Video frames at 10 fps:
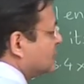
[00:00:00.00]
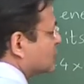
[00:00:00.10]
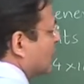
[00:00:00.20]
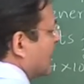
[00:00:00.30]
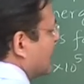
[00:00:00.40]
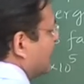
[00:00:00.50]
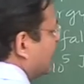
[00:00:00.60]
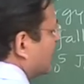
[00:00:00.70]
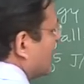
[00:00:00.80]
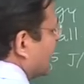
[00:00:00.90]
So M
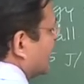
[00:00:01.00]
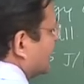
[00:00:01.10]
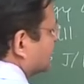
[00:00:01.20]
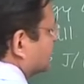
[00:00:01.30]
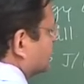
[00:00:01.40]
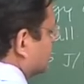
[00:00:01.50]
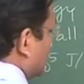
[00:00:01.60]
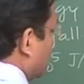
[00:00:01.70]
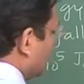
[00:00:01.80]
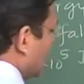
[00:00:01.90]
into L
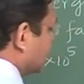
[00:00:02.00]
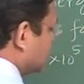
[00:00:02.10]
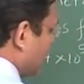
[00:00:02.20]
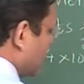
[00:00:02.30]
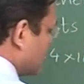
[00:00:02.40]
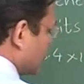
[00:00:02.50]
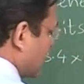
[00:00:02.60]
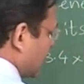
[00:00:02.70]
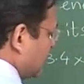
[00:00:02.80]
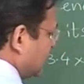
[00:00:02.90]
and you are supposed to
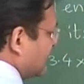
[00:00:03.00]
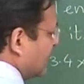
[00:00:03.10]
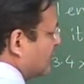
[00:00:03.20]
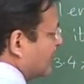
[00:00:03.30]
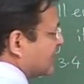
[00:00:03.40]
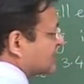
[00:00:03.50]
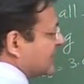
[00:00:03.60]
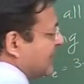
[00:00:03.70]
calculate the value of H.